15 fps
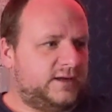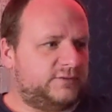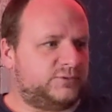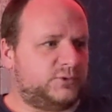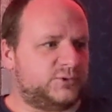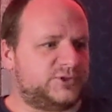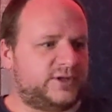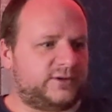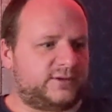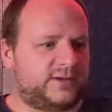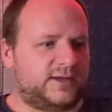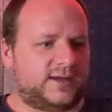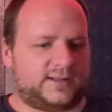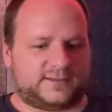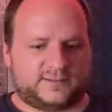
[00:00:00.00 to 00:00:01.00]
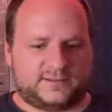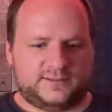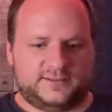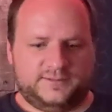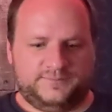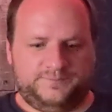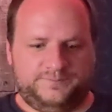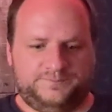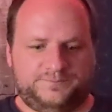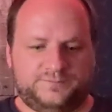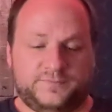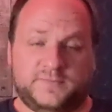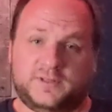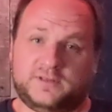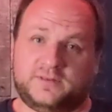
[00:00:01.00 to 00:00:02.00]
I've also cut
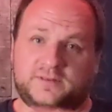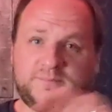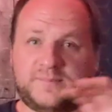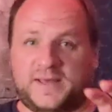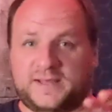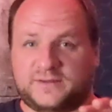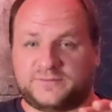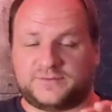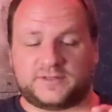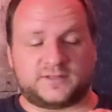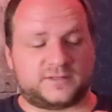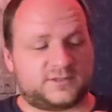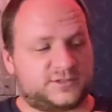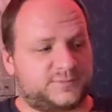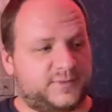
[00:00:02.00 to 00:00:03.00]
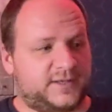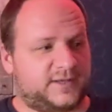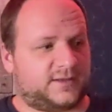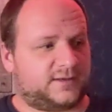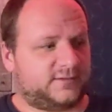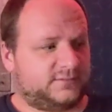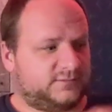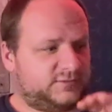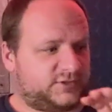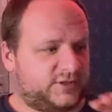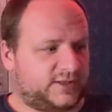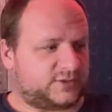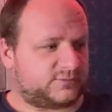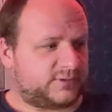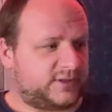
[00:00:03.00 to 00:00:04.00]
the back of the speaker, so
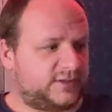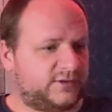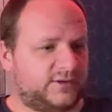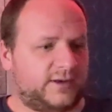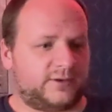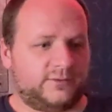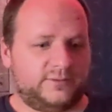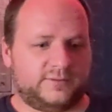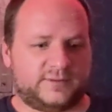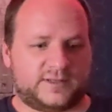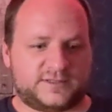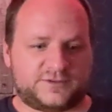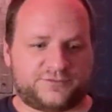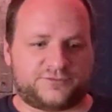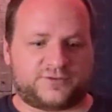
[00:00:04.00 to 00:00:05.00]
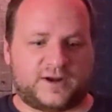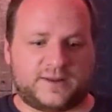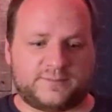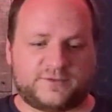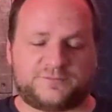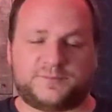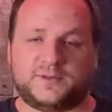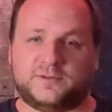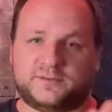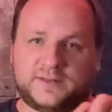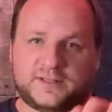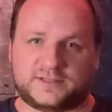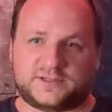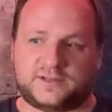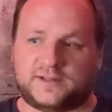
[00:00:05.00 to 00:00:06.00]
that's ready to go. There's a frame I've built
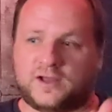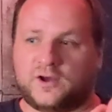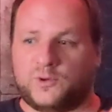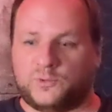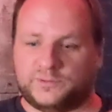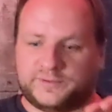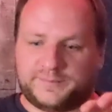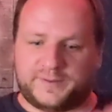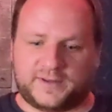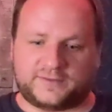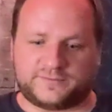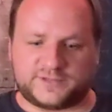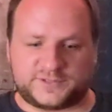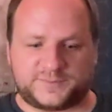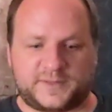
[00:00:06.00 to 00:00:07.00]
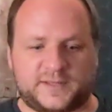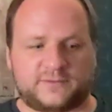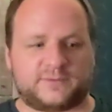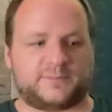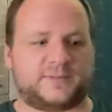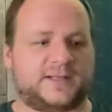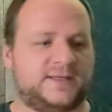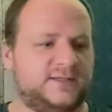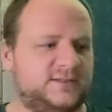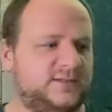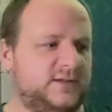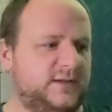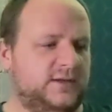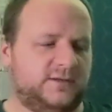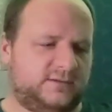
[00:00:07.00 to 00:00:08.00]
that's going to hold the back of the speaker in
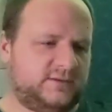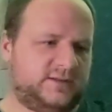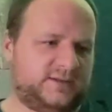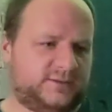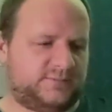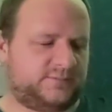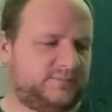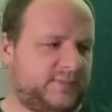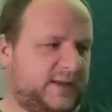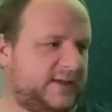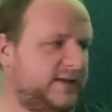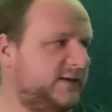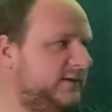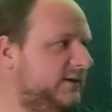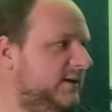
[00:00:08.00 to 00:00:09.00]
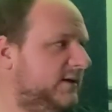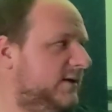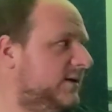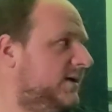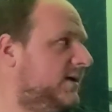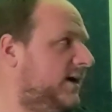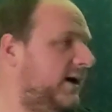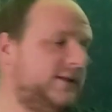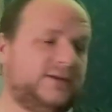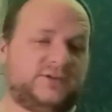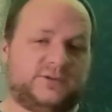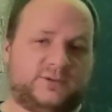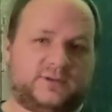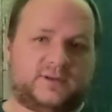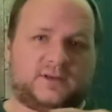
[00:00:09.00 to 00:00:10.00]
place, the backing. I
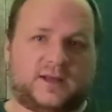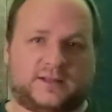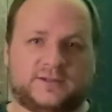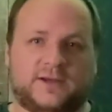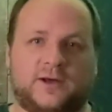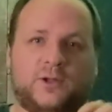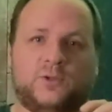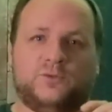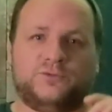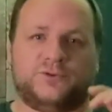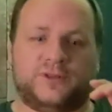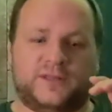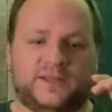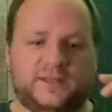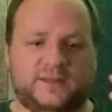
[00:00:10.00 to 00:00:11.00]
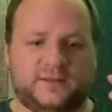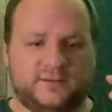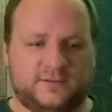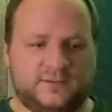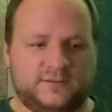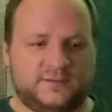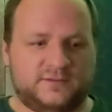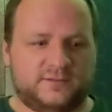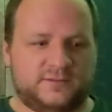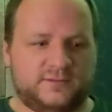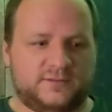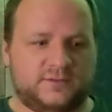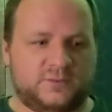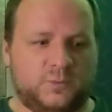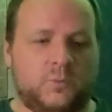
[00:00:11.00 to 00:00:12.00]
need to cut a hole for the
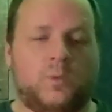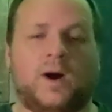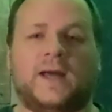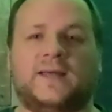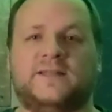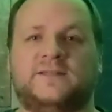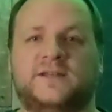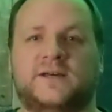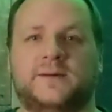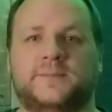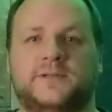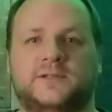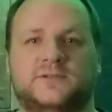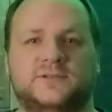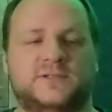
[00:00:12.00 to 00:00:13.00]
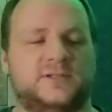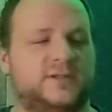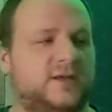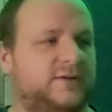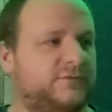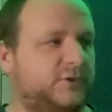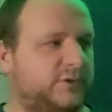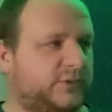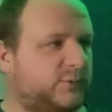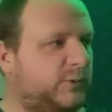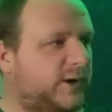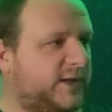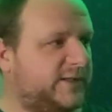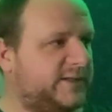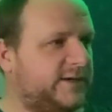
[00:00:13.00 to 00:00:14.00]
wire terminals. I've got the
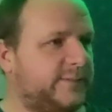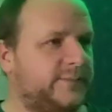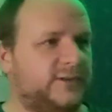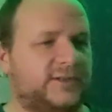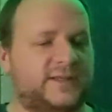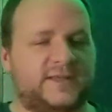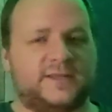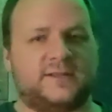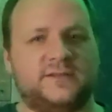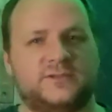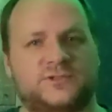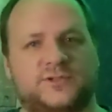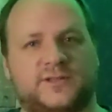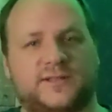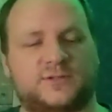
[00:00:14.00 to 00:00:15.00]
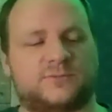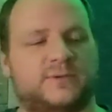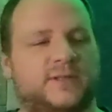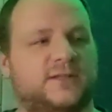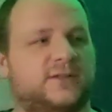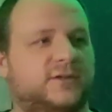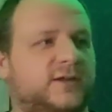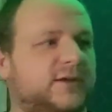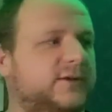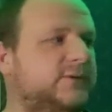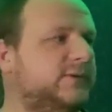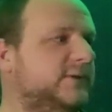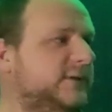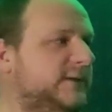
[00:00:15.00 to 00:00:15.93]
wire terminal here, so that's ready to go.